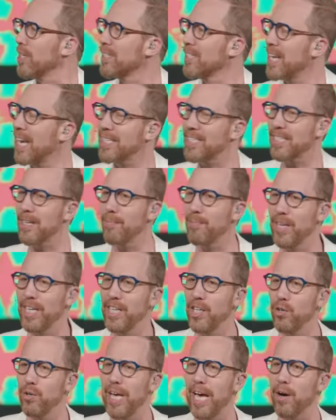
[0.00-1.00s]
It's not
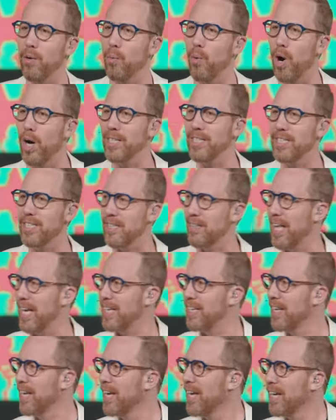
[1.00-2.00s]
something you get once and
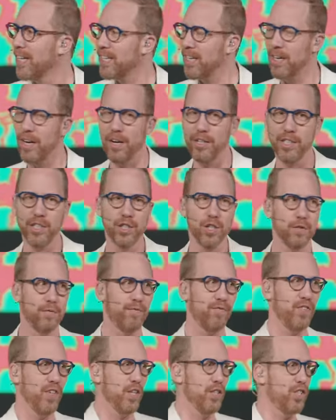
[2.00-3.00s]
then, you know, you just
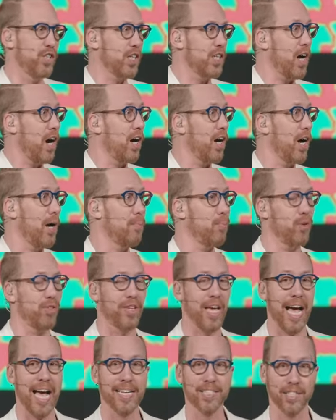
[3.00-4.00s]
filled your car up with
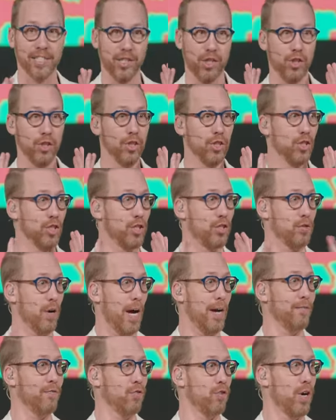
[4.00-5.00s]
gas and you can just
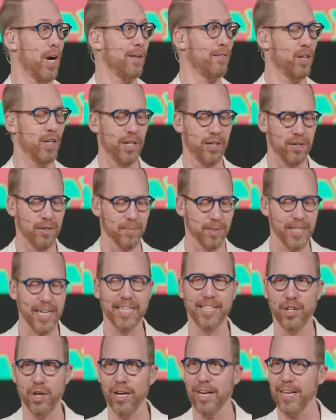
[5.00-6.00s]
drive forever. You know what I'm
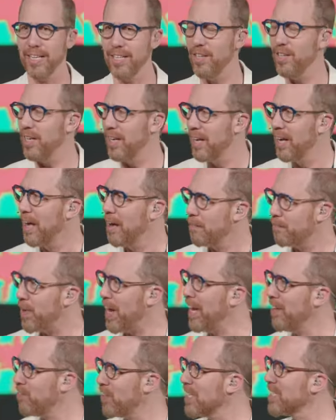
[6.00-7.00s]
saying? You, you,
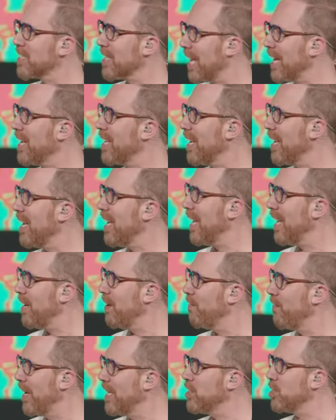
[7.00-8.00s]
faith is like it, it
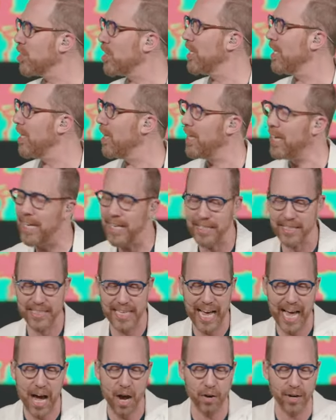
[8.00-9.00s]
eventually leaks
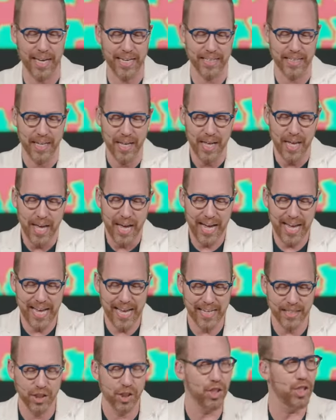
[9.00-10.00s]
out. And,
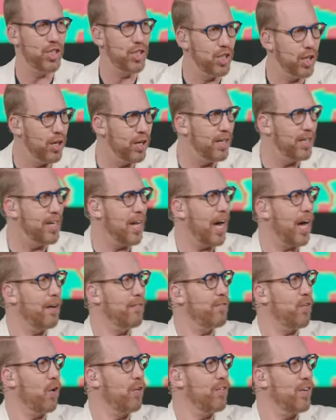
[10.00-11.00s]
and, sure
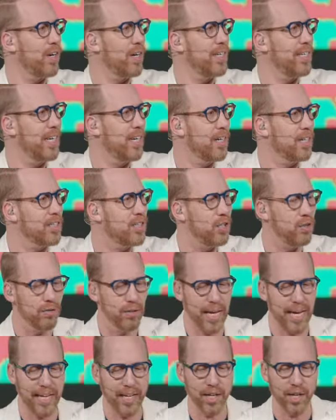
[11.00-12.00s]
enough, over a year or two
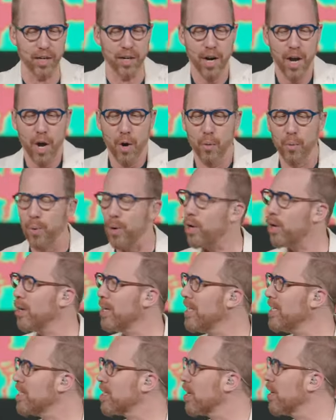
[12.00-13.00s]
later,
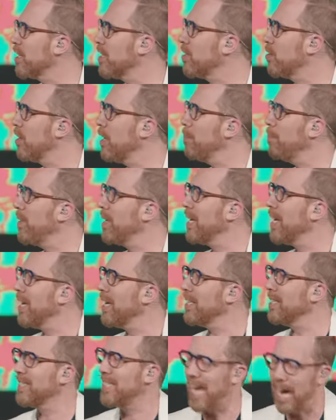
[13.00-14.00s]
worry started creeping
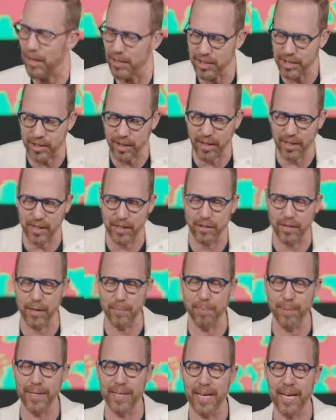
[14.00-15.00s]
in, doubt started
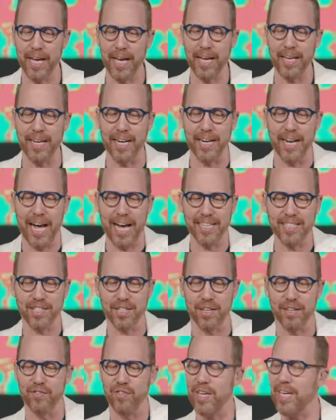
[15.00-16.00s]
creeping in, and I
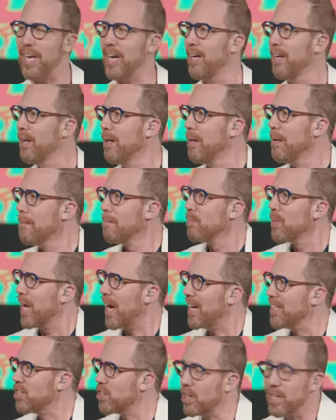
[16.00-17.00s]
started thinking,
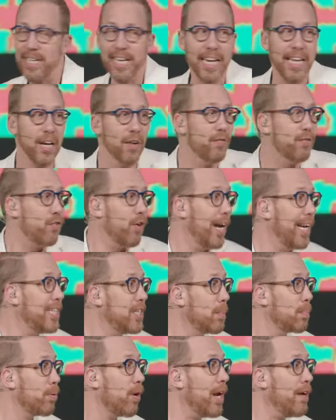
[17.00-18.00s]
I started getting afraid
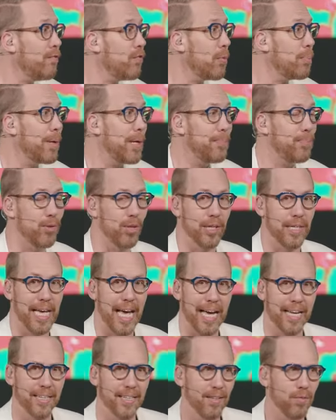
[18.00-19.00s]
to pray for people
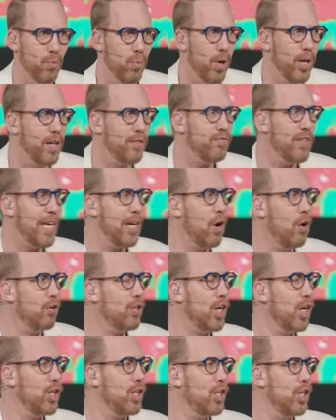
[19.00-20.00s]
again. What if they don't
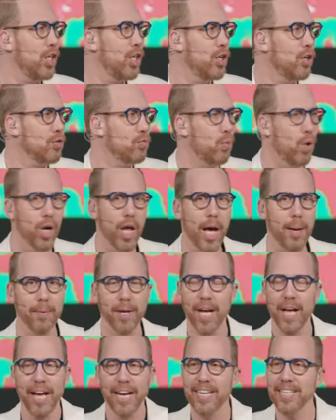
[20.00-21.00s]
get healed? What happened?